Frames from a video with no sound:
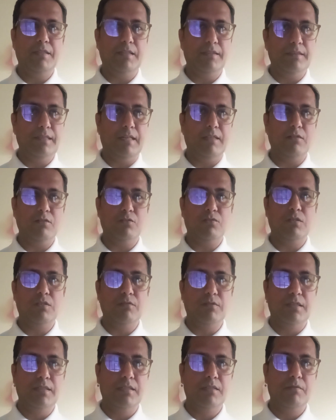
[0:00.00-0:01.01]
And that also you
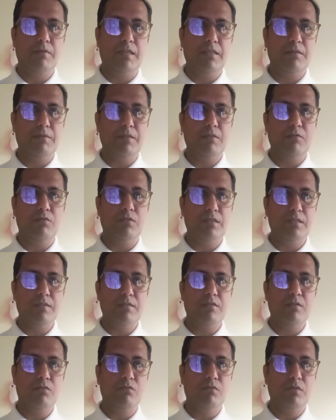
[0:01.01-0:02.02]
can divide even what
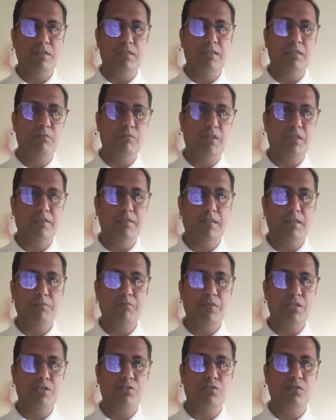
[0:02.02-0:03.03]
is your working month, and
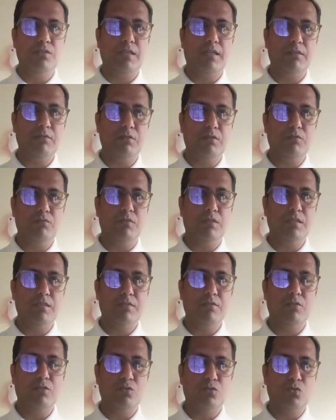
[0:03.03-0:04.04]
based on that one, what
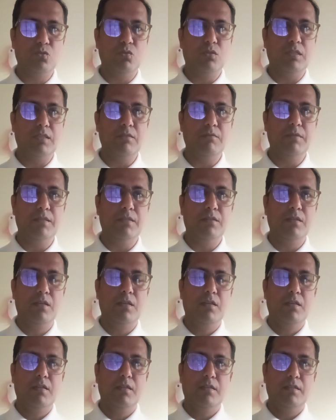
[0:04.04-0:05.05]
is your total even
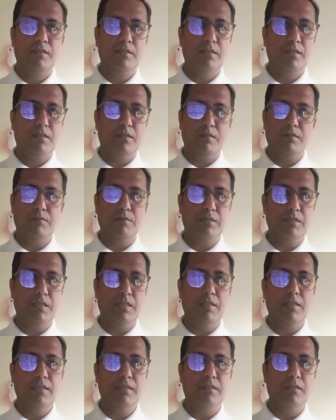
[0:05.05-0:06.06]

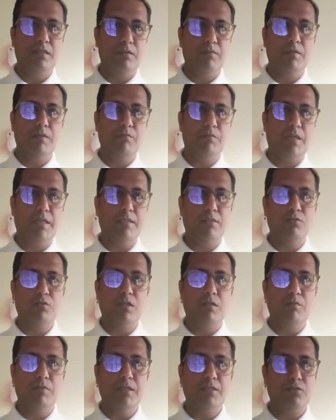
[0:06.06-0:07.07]
yearly, even by
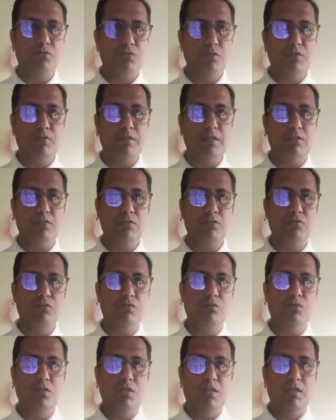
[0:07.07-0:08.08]
12 months. So you can
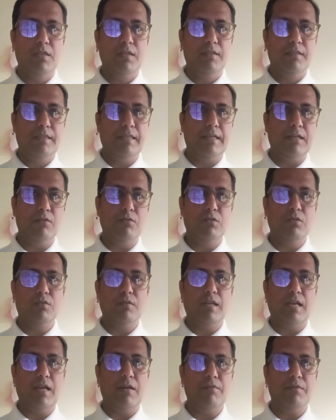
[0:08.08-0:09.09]
also take out
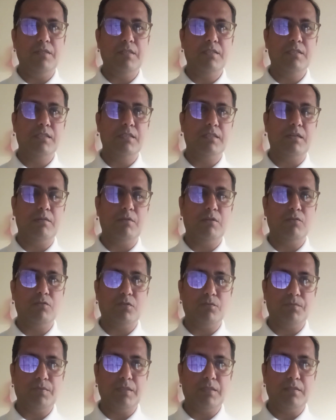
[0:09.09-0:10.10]
your average income out
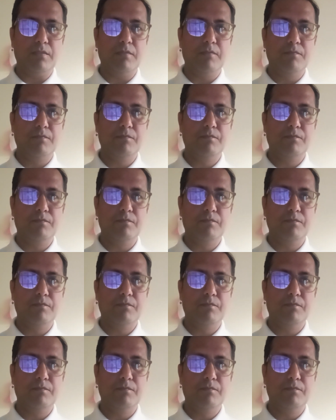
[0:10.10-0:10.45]
of it.